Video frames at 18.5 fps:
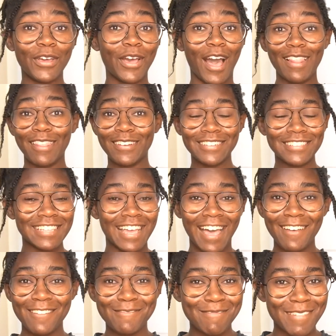colors
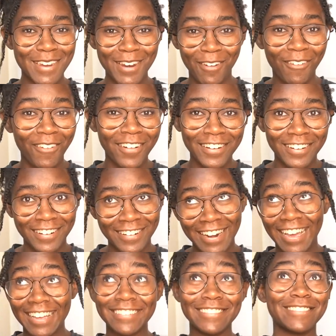have been ordered
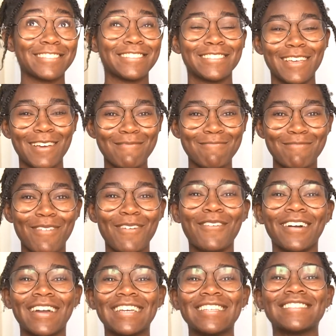at some
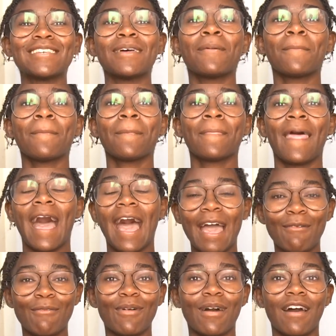point,
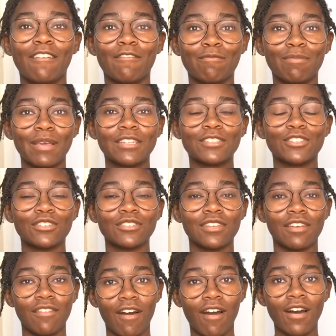I will have pictures
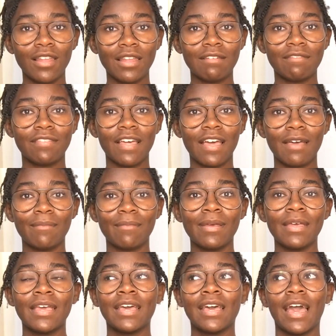of all of
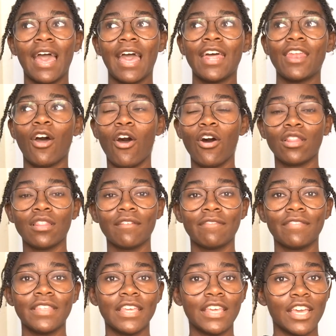them, and all
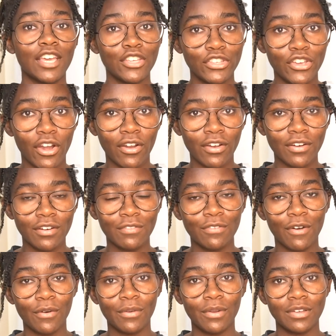of the yarn
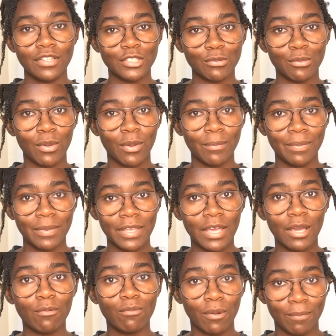photos will
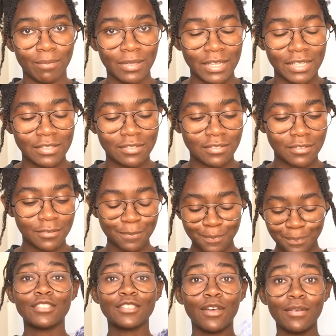be replaced.
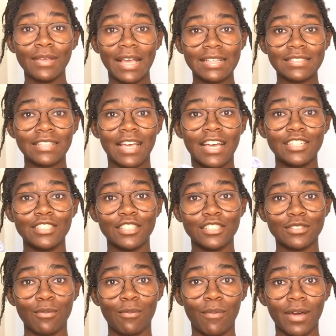So yes, I
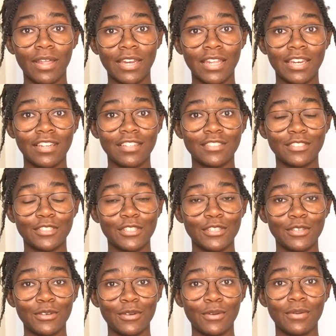just wanted
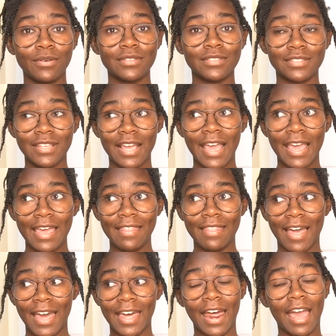to say
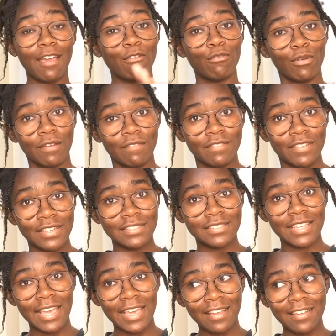that I weaved in
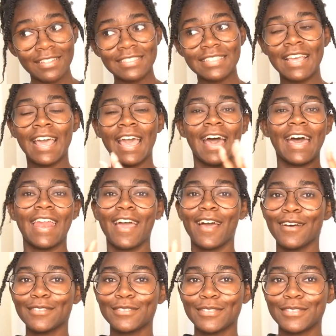tails, and I
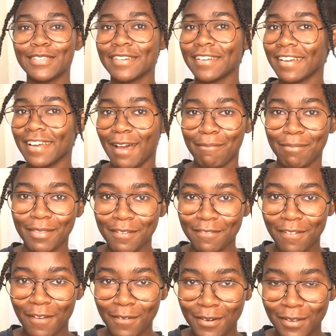also took a couple of
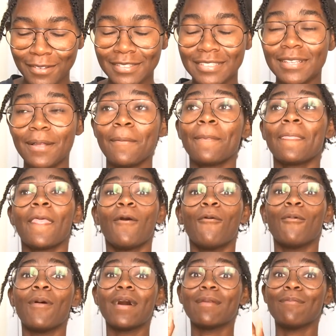photos.
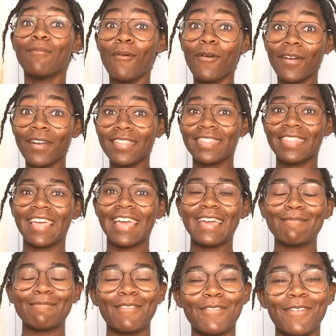One more
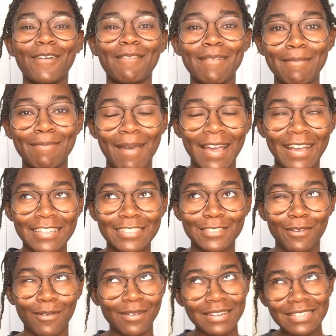thing before we package
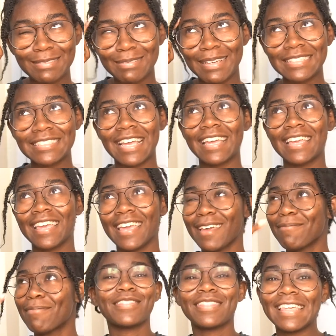the orders, because I
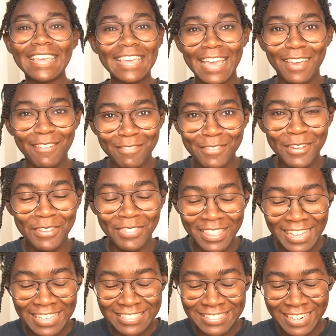keep thinking of new
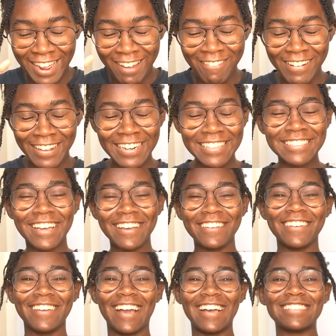things that I want to tell
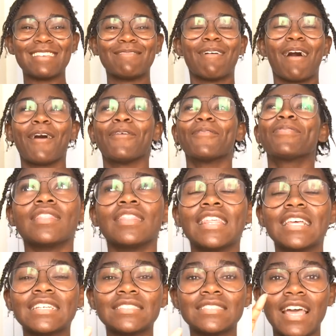you guys about.
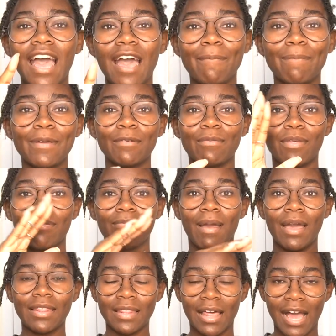This happened with
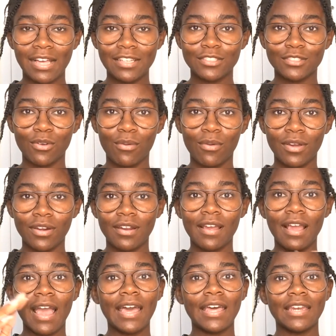my last
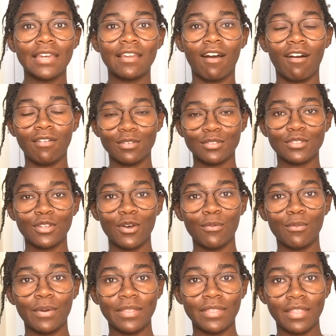order and also
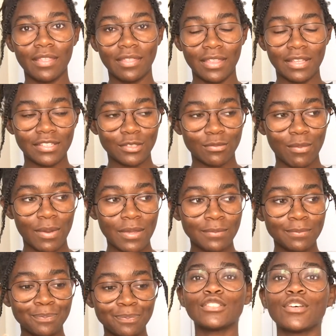with this
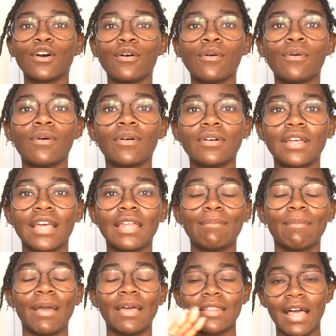one. So in
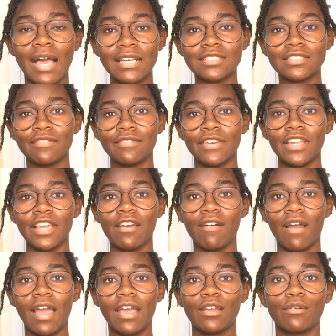my last video,
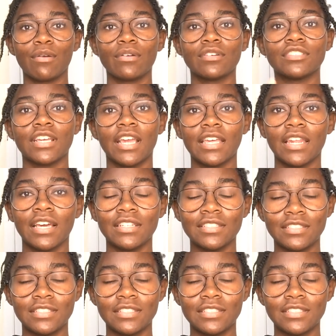I crocheted a